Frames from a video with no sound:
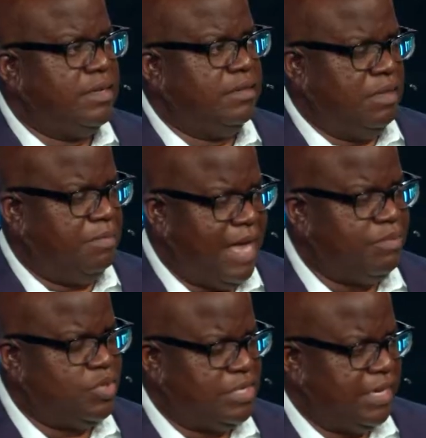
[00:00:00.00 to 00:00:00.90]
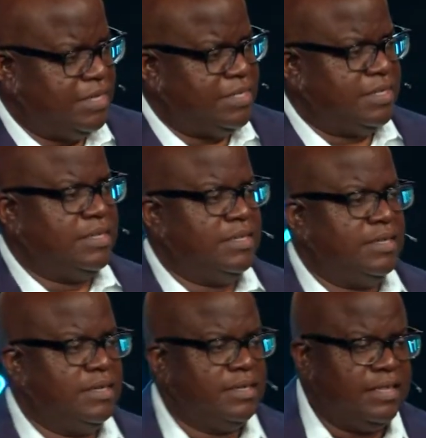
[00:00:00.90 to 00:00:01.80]
The Bible says
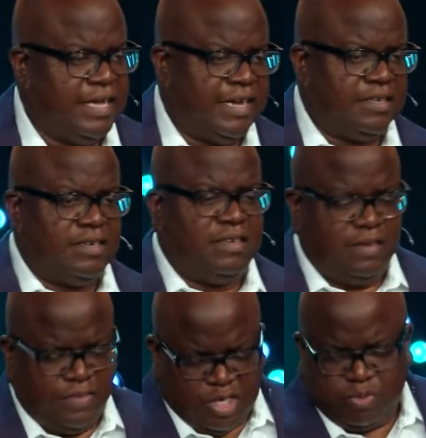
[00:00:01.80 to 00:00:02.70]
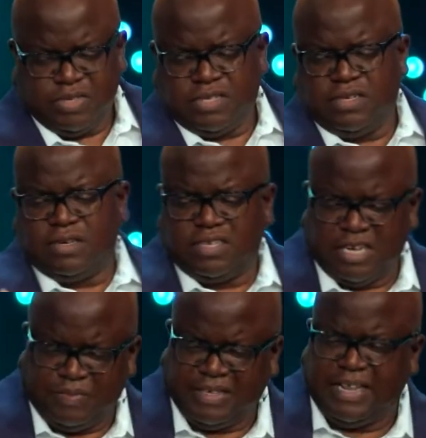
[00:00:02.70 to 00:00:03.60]
that this was
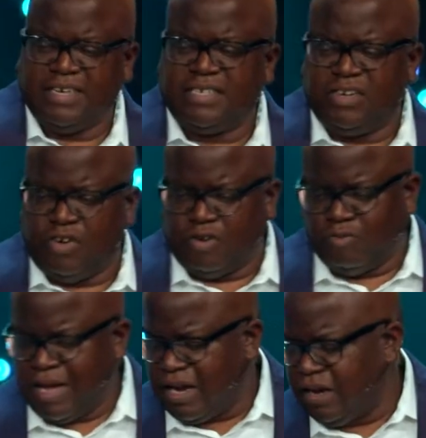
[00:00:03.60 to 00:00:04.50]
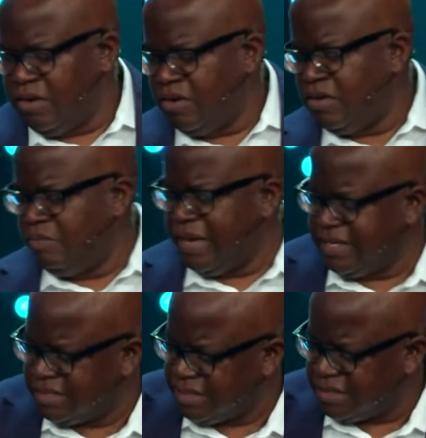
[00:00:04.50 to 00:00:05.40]
something that he did on a regular
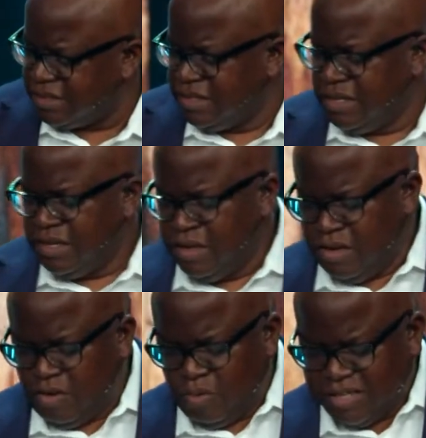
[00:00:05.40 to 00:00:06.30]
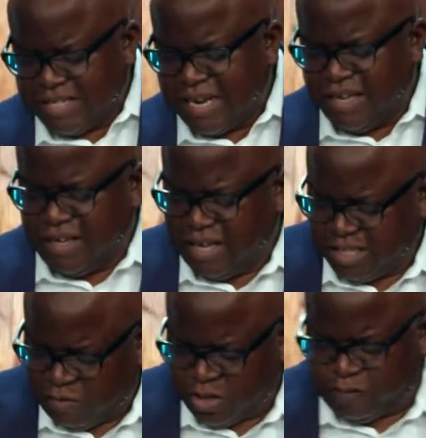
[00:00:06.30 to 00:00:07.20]
basis. Well, in 2
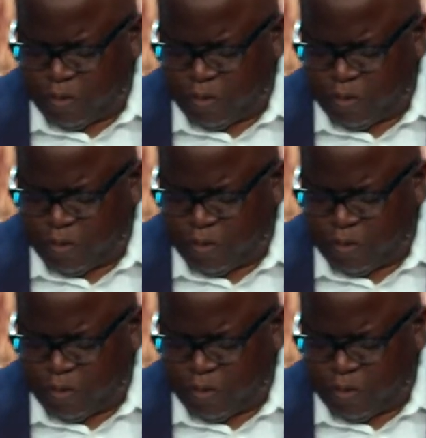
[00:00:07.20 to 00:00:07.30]
Kings verse